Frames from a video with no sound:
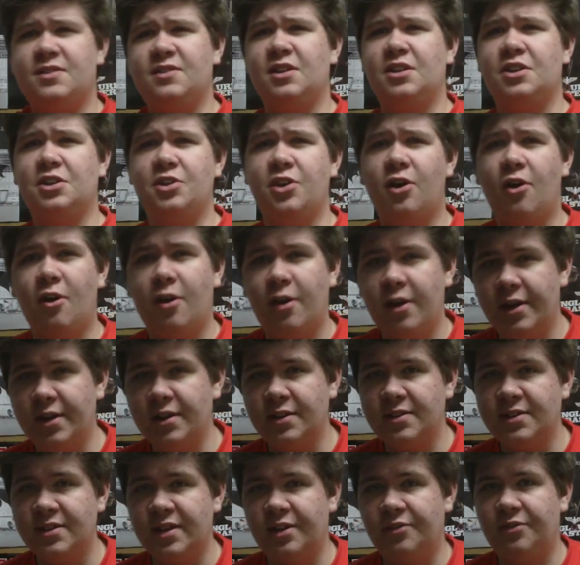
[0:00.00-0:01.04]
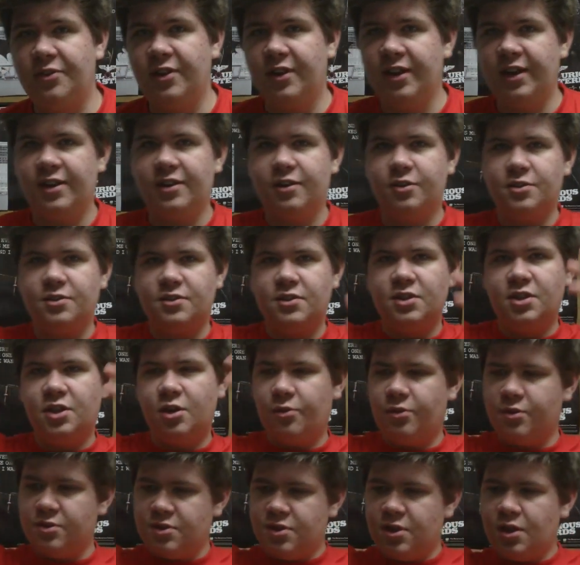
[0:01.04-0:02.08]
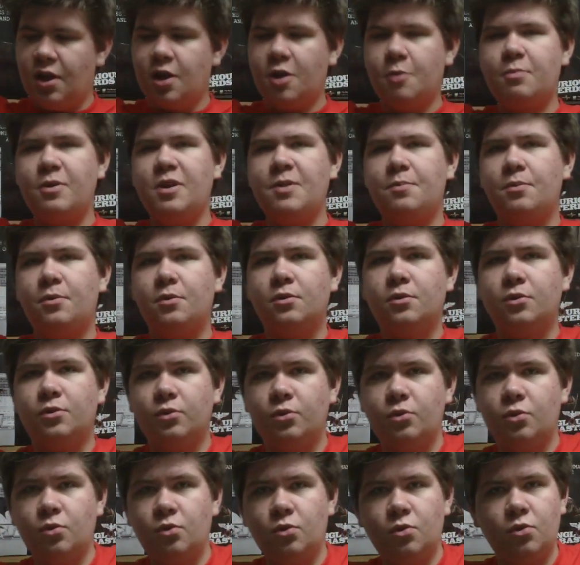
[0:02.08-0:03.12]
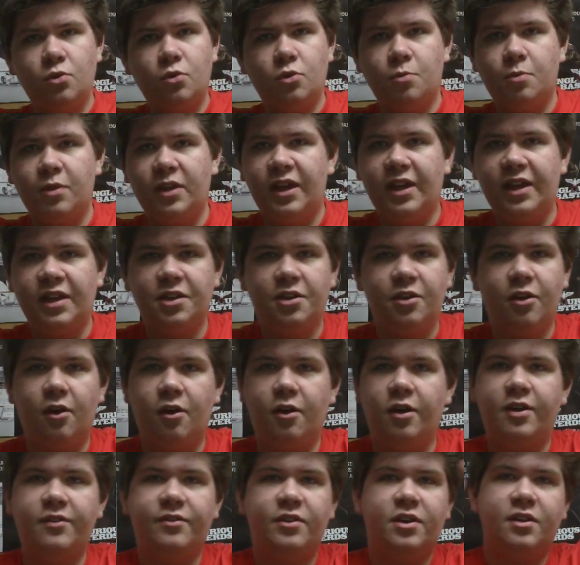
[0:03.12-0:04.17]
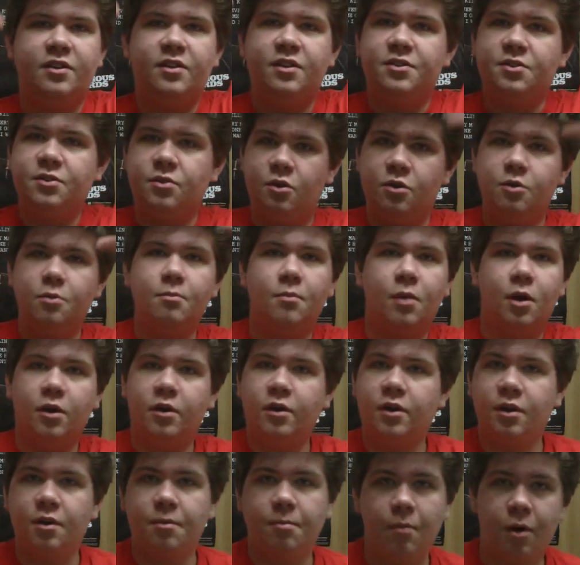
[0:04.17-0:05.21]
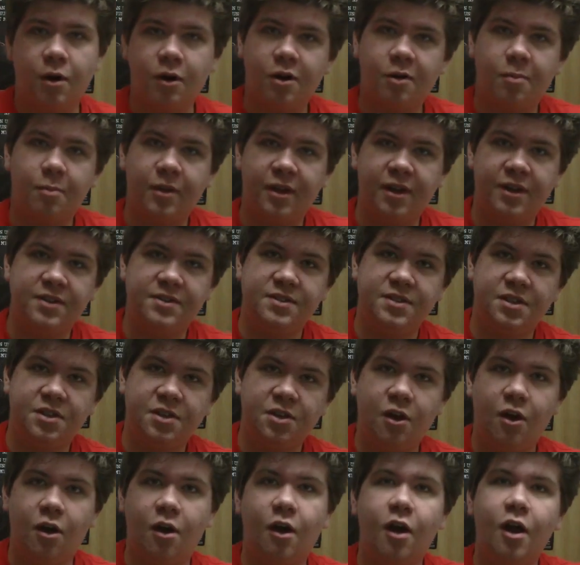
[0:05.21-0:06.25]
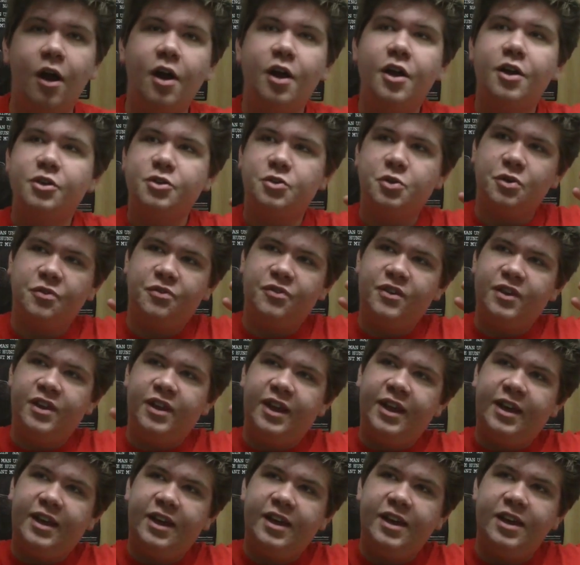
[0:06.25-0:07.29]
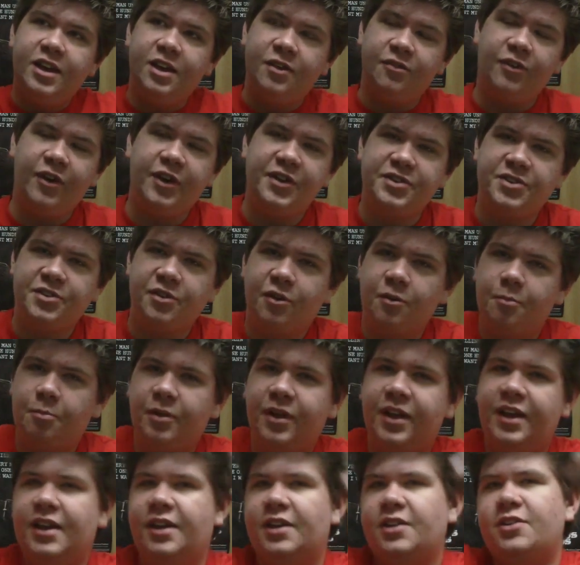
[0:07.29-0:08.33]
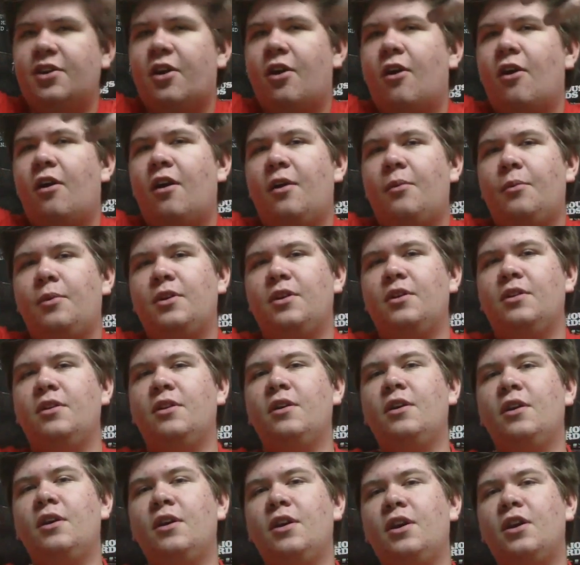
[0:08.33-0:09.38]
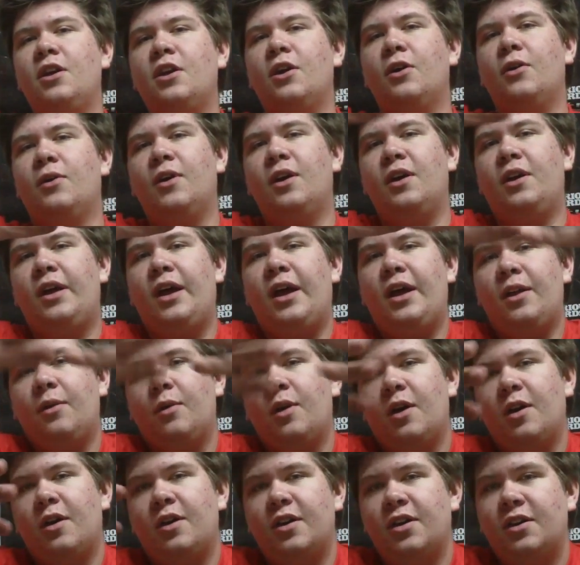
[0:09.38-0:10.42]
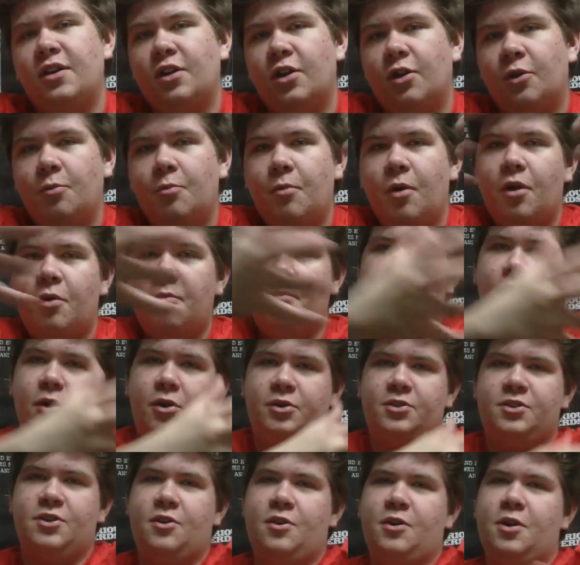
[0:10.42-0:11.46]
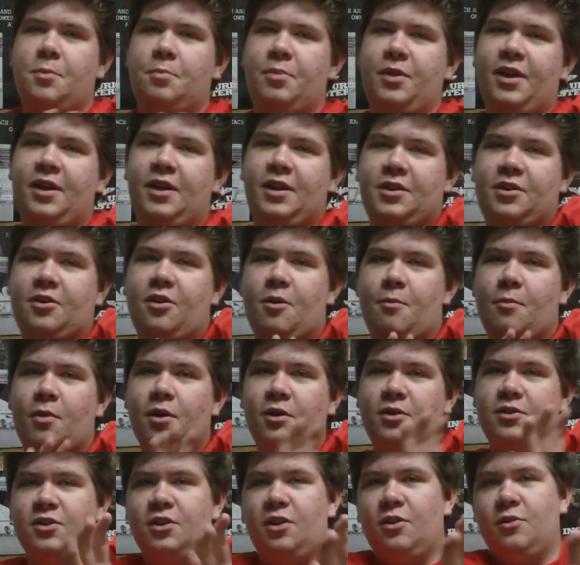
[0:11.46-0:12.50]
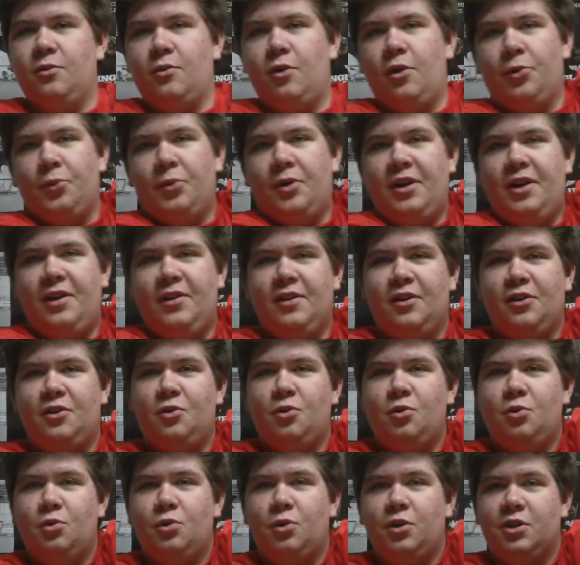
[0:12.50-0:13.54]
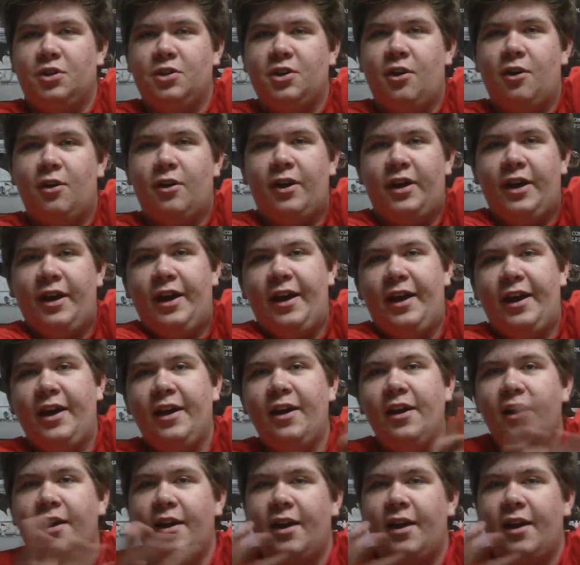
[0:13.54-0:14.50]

as the guitar is, I feel like there's, you know, there's a lot of people who, who play guitar. Even in this group, Mark, Mark plays guitar. So I feel like if I started playing guitar, I wouldn't, you know, I, I, I you know, Mark, Mark's already playing guitar. Mark's already the cool guitar guy.